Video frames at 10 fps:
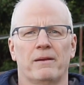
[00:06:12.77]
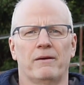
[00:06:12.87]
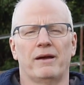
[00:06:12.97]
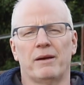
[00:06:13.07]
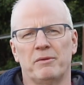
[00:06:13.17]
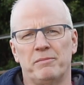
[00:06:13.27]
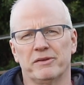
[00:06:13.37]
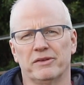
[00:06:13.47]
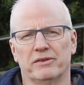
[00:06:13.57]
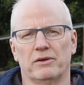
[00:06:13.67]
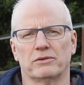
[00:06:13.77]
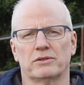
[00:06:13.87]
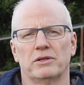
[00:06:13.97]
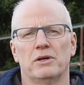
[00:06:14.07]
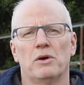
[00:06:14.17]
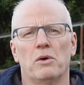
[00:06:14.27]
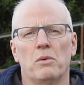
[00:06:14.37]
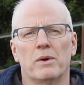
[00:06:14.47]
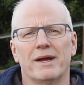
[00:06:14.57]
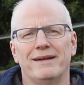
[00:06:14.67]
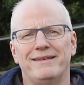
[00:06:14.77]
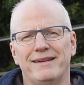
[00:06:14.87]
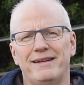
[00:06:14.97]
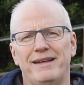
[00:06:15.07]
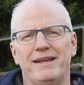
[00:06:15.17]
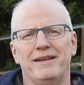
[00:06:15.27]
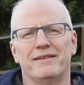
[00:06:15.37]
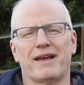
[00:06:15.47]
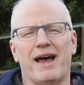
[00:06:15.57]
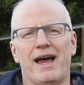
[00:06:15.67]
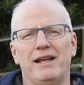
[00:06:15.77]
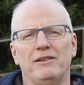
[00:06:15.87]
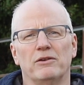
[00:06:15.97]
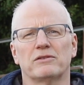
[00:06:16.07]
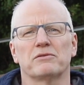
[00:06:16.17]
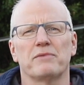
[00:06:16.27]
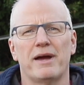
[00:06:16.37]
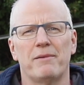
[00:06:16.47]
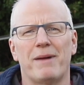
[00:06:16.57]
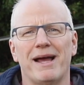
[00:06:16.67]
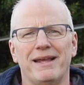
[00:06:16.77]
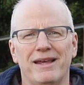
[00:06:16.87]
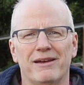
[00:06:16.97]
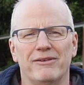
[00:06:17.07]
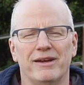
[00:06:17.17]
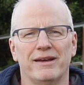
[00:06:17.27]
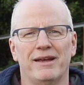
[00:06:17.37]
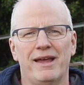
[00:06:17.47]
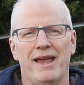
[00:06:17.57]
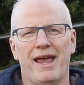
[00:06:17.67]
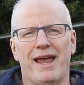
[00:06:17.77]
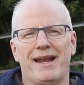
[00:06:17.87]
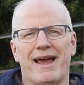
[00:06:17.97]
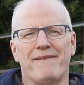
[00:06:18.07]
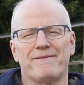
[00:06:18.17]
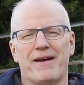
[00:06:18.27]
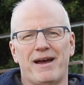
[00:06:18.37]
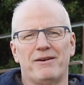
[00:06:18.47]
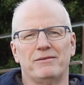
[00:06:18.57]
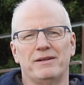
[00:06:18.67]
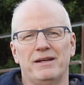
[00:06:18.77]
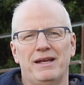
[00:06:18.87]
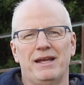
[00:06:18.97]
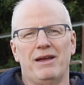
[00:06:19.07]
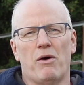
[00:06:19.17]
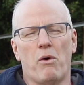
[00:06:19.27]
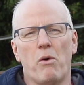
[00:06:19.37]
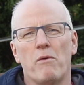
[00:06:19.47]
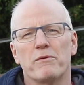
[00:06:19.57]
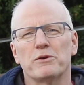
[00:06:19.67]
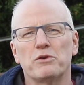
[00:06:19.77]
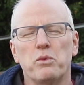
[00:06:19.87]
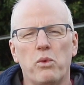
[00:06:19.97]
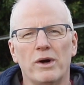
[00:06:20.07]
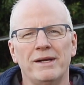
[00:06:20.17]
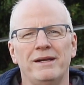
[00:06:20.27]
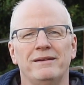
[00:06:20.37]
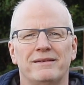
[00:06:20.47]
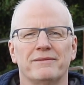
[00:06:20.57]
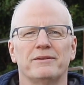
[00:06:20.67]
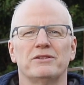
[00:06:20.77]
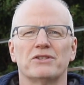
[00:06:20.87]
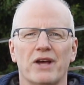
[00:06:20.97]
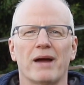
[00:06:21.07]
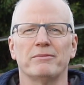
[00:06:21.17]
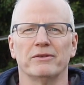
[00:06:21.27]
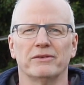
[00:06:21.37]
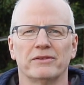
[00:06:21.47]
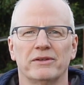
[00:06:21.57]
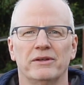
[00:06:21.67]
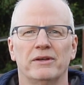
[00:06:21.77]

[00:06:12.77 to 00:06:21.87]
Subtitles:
Right? I'm a business coach. What I did is I looked around my area and I found over 20 different chapters